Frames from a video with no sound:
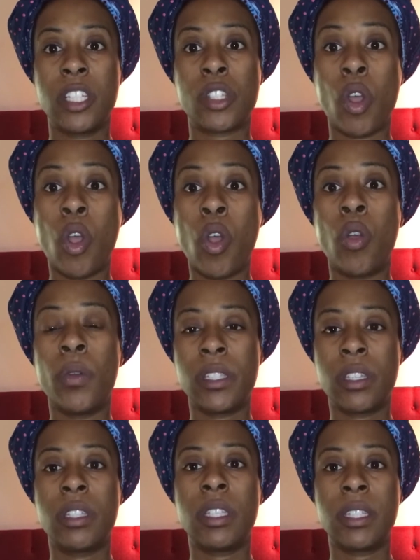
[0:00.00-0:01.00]
It's always
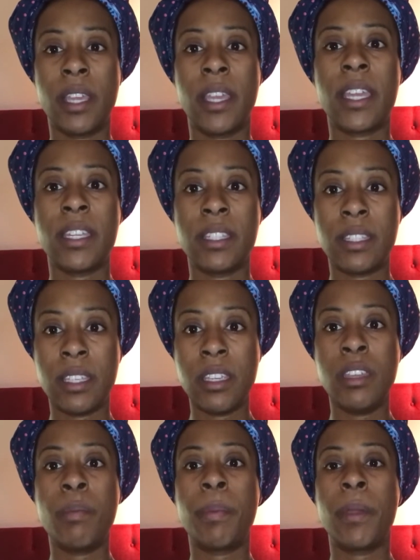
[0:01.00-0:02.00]
good to take a
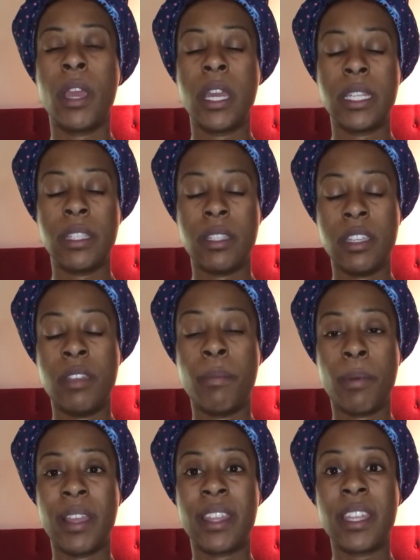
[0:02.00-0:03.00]
deep
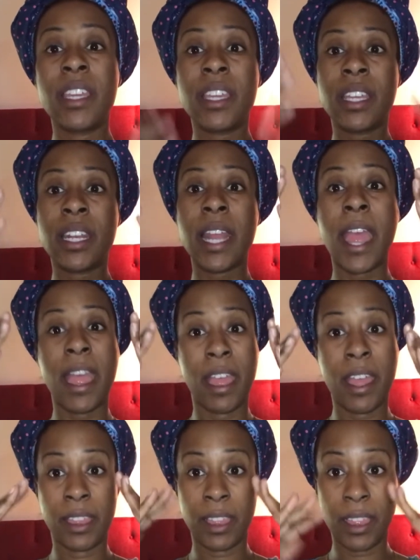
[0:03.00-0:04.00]
breath in
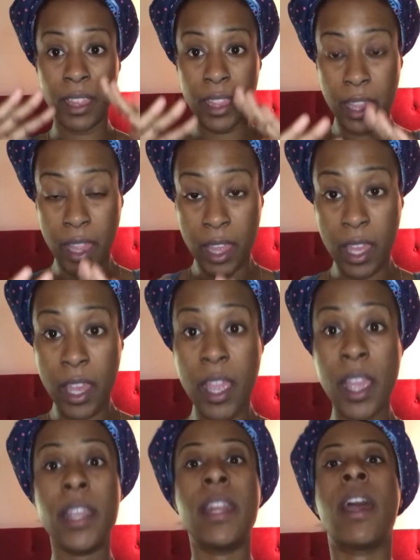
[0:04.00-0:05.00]
and
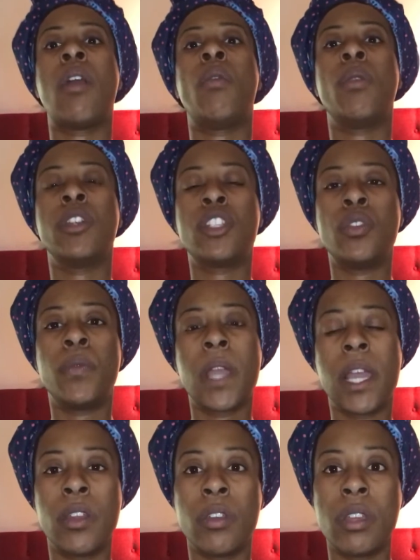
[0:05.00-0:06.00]
let it out once you've
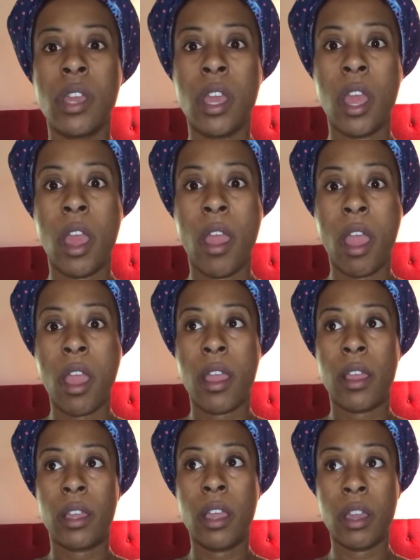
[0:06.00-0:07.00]
kind of
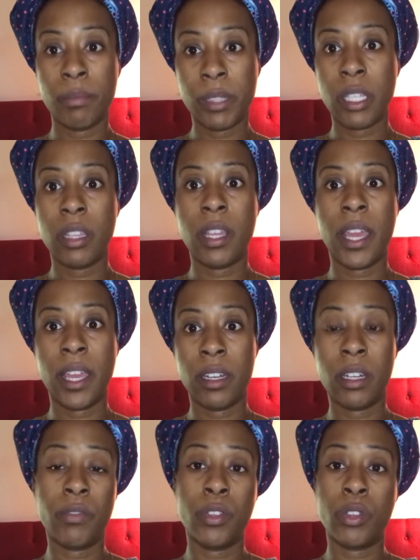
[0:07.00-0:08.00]
come to the
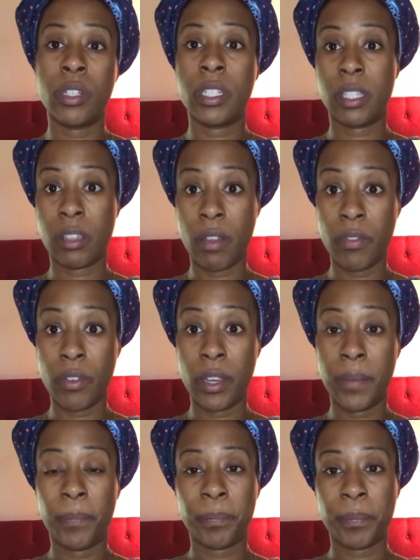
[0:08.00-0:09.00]
end of your discovery.